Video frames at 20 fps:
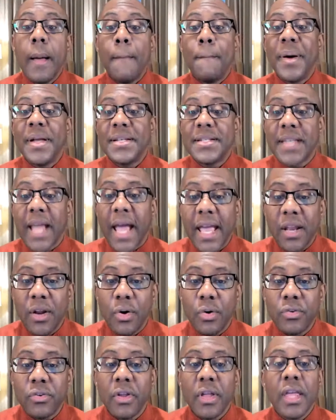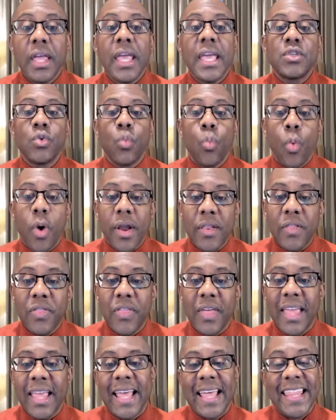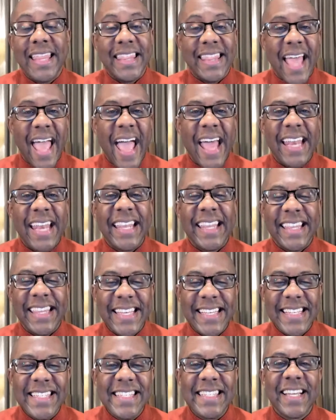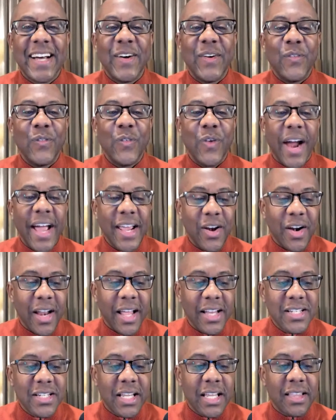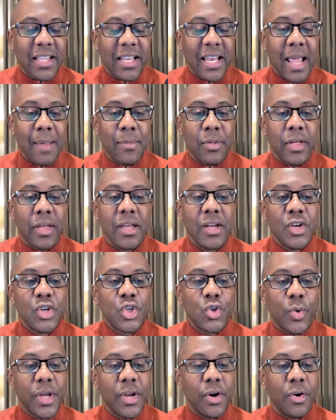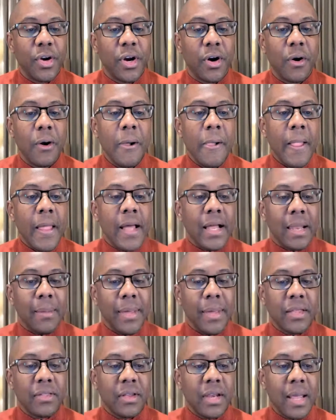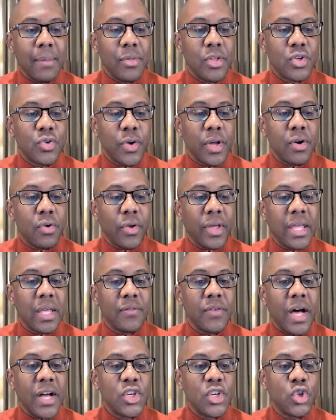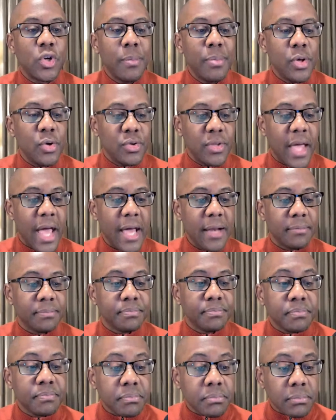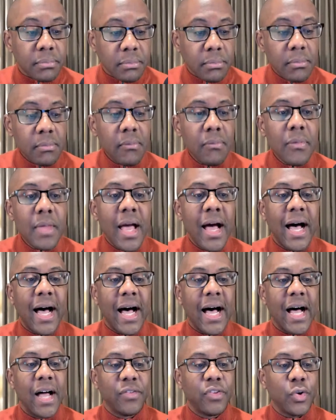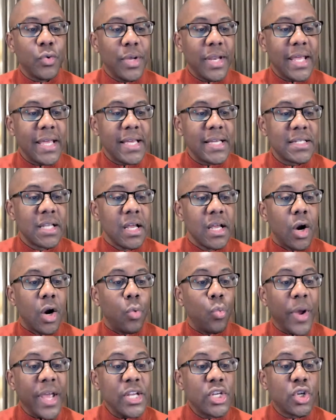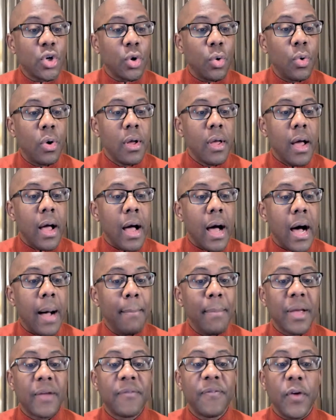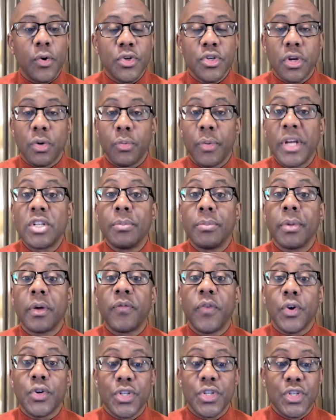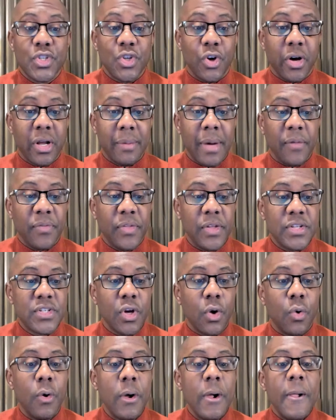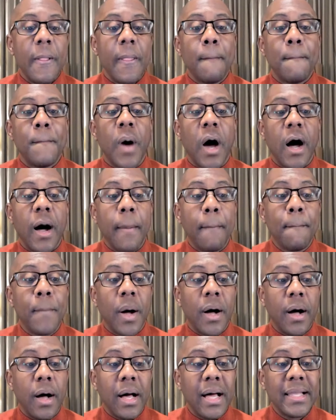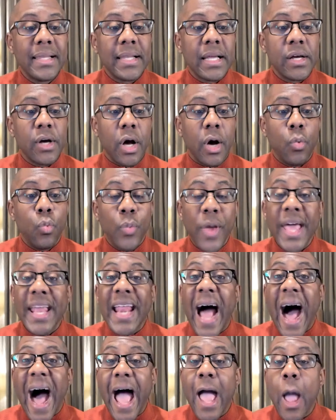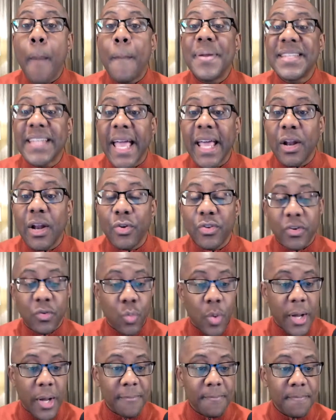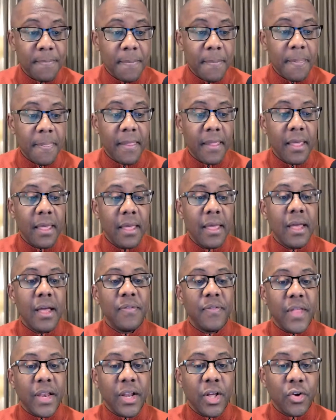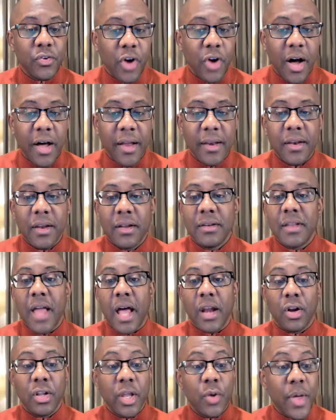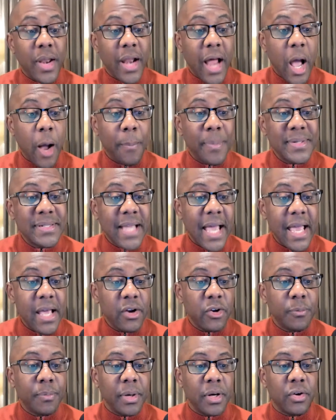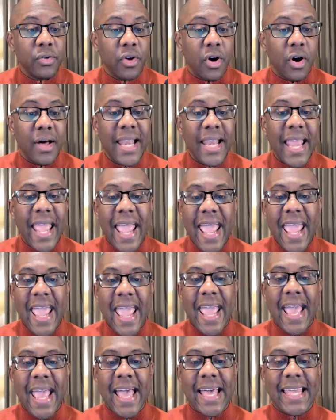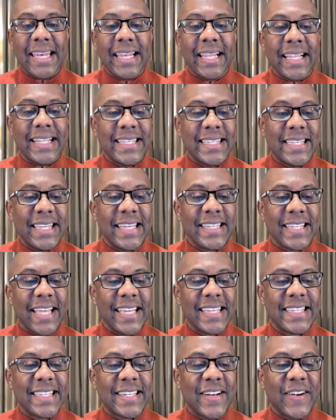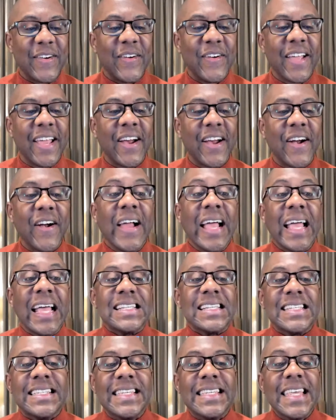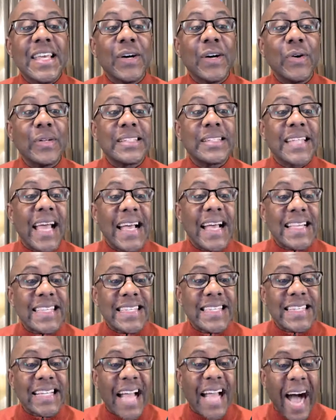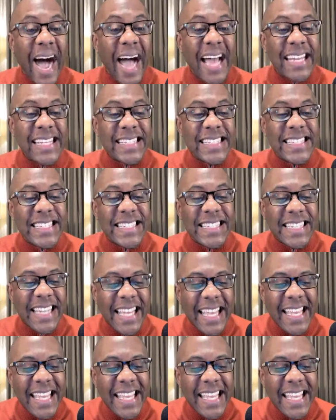potatoes is one thing that this writer, and I should get the name of the trainer here. Let me get the name of the trainer. I can attribute that to who it is. Rachel McPherson. Rachel McPherson's talking about this. So uh, uh, red aisle potatoes is one. Then goes on, not only red aisle potatoes, but goes on and let's see as I scroll here, Seal Test cottage